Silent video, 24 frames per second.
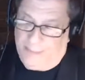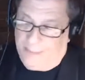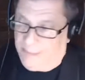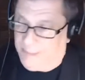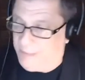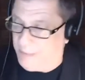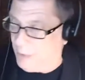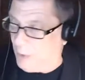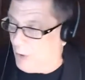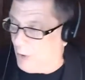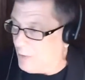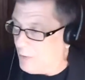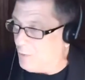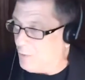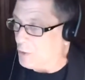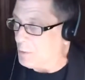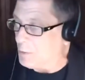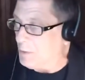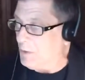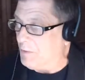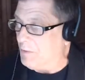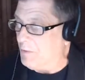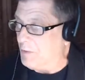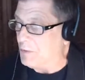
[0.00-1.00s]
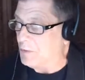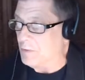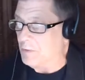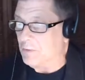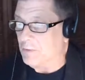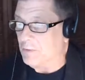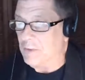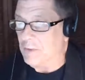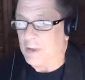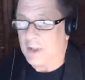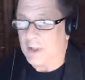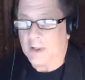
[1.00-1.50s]
enforcement
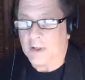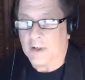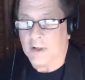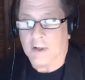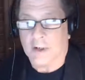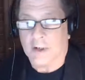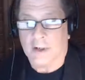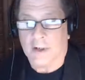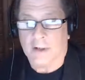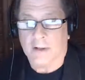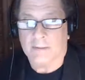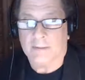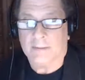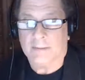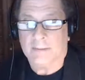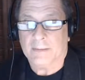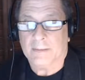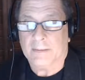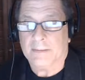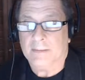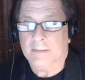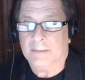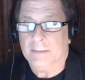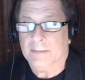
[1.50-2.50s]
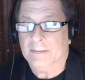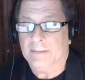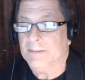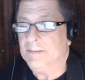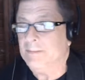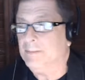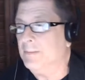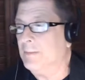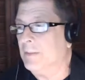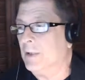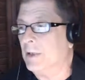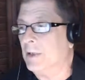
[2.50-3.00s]
officials like our
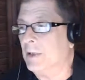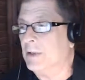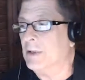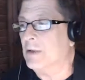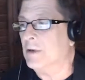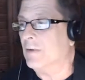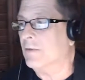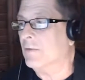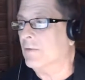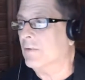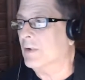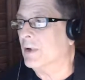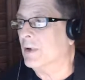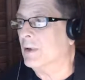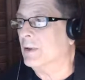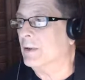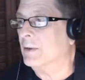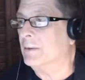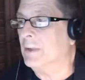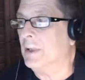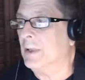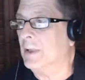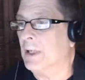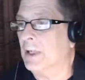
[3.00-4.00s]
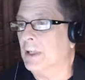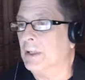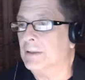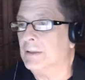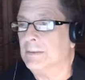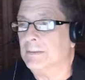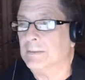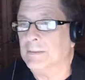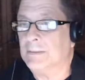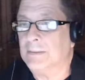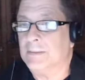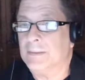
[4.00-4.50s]
dear friend
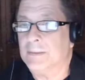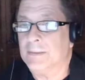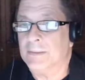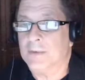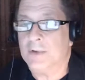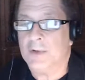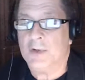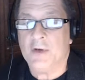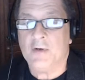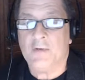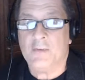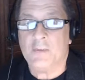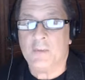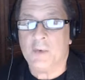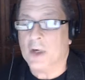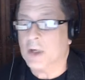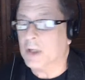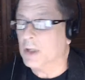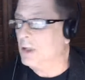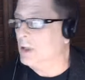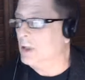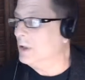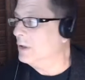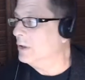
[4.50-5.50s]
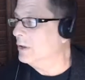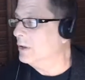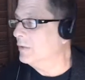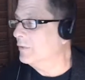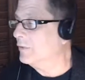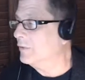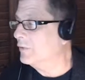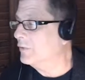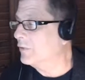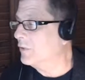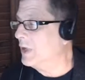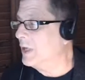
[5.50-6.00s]
Chief Mark Keel
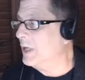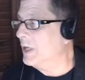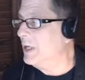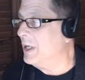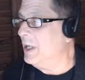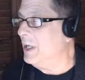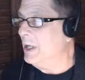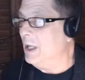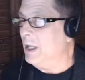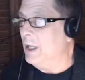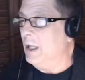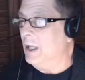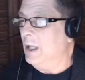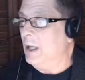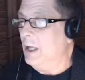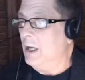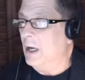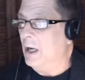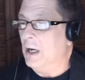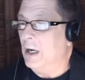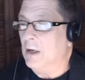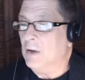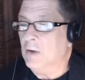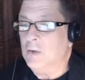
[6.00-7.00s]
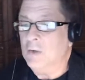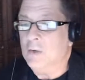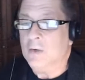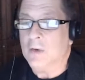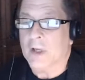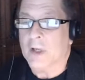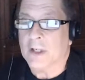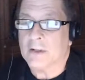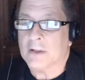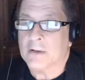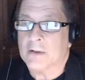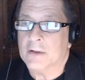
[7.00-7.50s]
of SLED, who
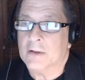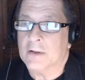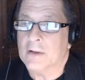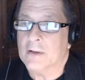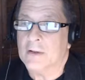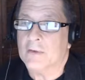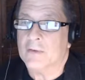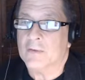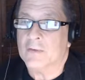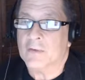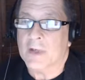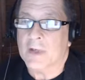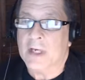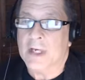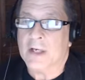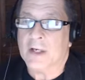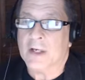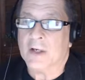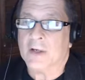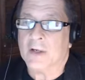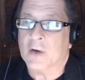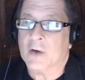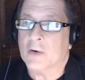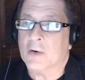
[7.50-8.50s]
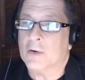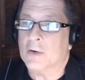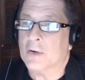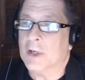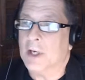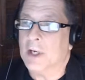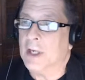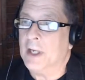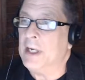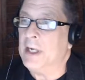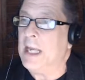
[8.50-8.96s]
likes to use anecdotal